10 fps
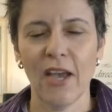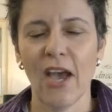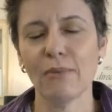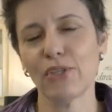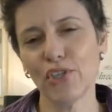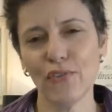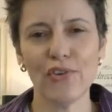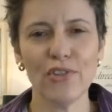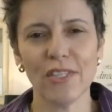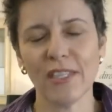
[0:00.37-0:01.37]
I'm sure you've
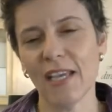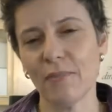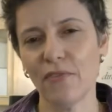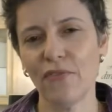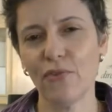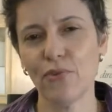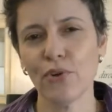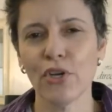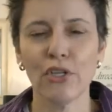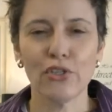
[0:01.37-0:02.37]
heard the saying before,
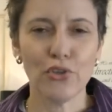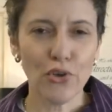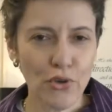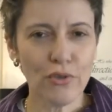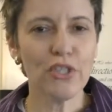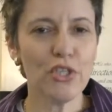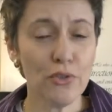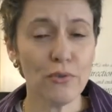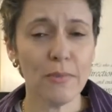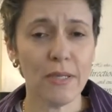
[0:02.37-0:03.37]
to err is
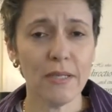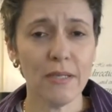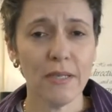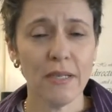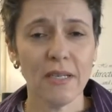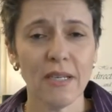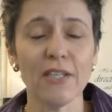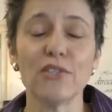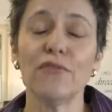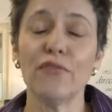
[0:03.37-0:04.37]
human
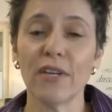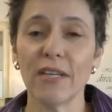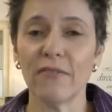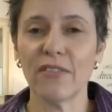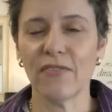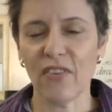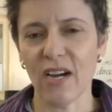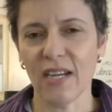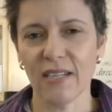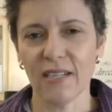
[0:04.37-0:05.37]
and to forgive
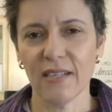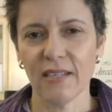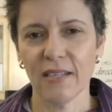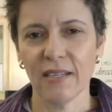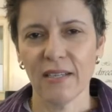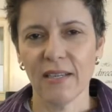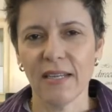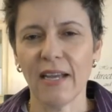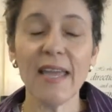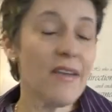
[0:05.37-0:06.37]
divine.
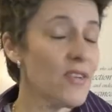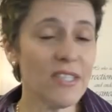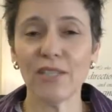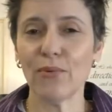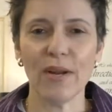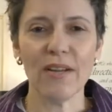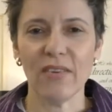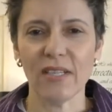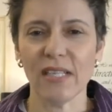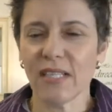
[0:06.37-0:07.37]
Now, every single one of
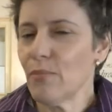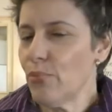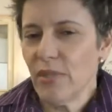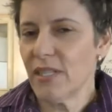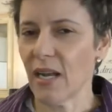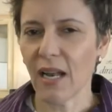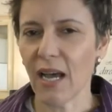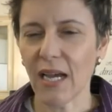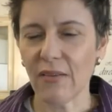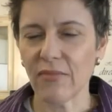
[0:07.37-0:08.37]
us at some point in our
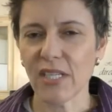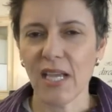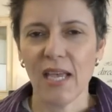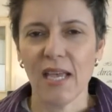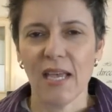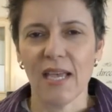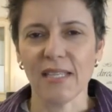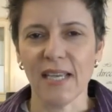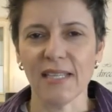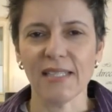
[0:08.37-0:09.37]
lives
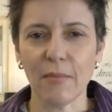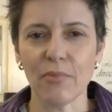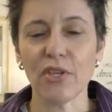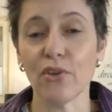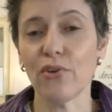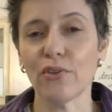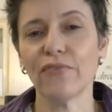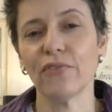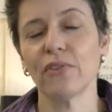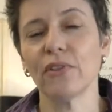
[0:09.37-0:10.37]
has had something
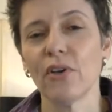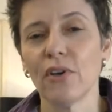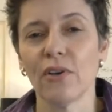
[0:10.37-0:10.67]
hurtful